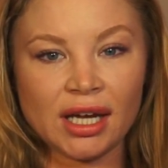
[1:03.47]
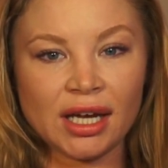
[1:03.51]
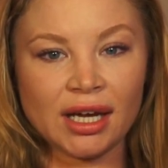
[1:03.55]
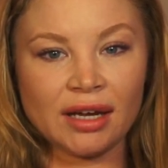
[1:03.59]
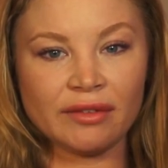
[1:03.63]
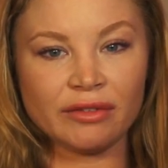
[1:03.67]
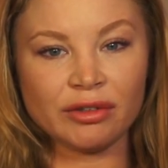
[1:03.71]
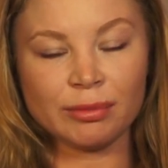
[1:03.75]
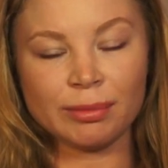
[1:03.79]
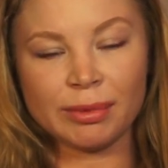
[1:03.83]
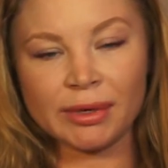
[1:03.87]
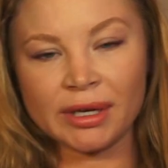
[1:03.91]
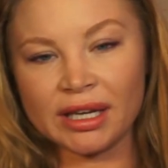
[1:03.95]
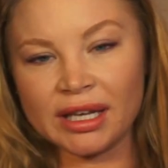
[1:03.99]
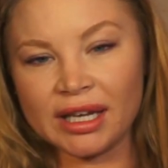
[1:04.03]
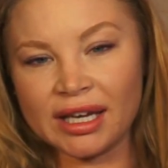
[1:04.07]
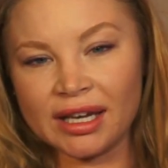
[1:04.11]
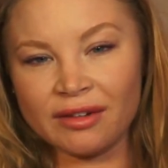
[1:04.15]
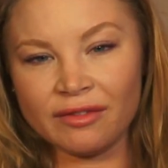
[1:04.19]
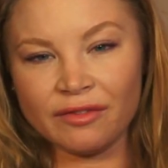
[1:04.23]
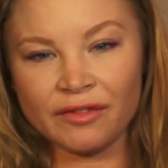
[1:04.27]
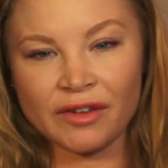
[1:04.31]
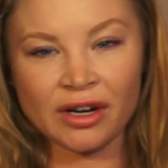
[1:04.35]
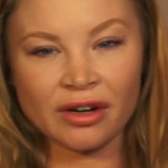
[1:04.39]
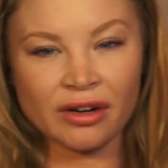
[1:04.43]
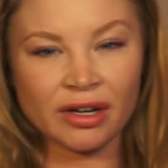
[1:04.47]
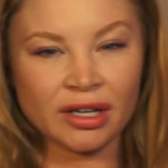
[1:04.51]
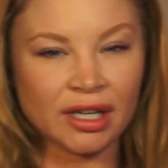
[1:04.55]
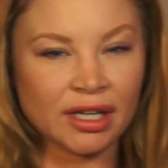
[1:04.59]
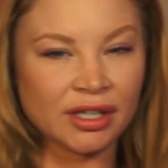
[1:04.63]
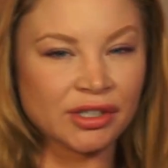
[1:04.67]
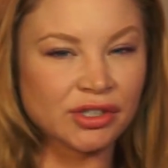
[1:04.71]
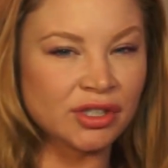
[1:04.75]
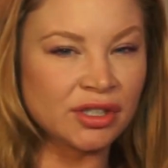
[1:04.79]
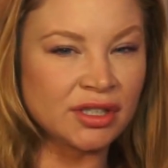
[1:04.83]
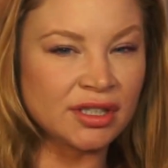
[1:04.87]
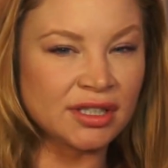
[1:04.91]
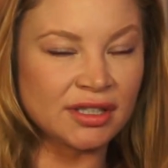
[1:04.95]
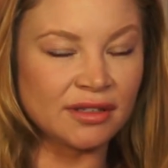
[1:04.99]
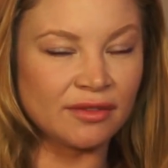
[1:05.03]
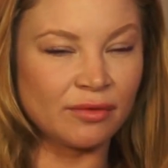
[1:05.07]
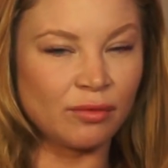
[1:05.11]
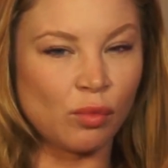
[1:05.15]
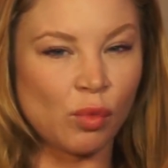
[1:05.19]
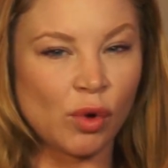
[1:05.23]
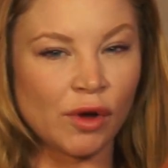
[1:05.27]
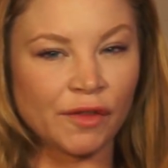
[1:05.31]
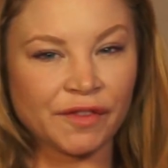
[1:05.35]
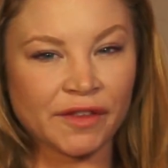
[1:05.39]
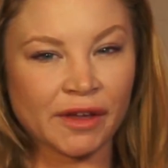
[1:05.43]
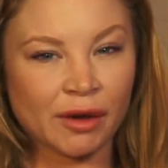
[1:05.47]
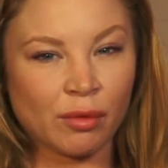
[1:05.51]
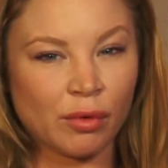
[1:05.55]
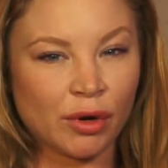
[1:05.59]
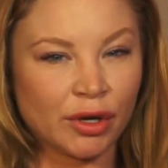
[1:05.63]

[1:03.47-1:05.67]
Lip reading: everybody had variations of what they